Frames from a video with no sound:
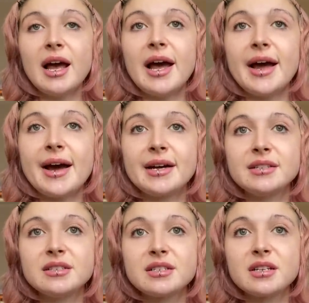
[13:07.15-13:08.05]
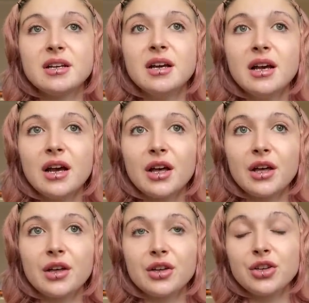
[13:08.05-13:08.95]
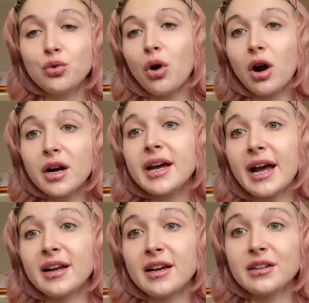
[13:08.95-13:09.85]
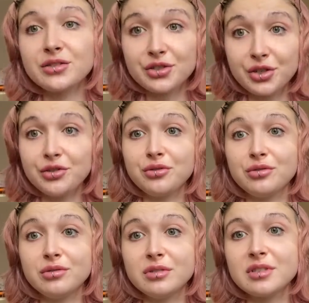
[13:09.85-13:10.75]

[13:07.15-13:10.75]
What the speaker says: and you are getting two